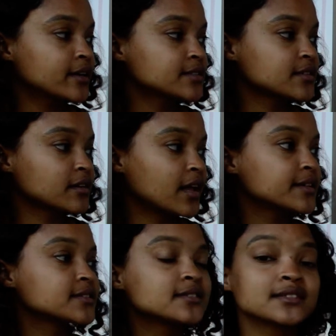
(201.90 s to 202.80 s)
and
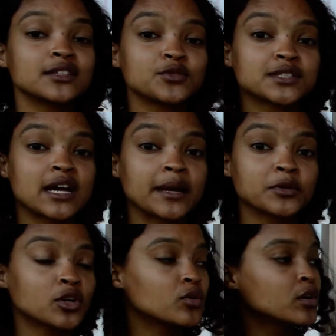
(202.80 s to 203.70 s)
sunglasses, it was time to
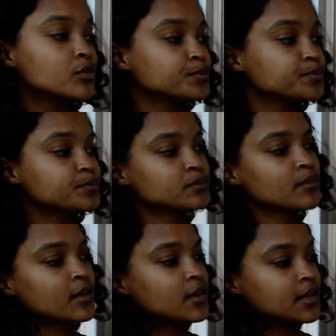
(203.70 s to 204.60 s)
go home.
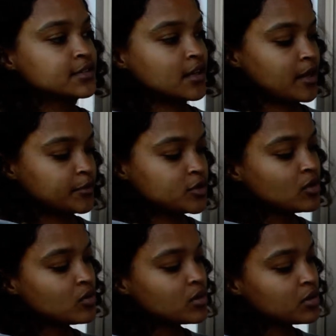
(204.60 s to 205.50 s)
Time to
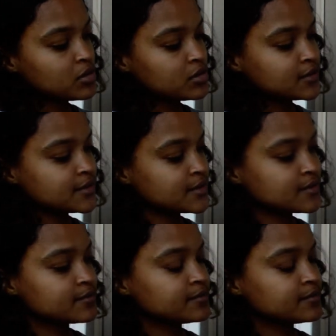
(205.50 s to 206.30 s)
go, girls!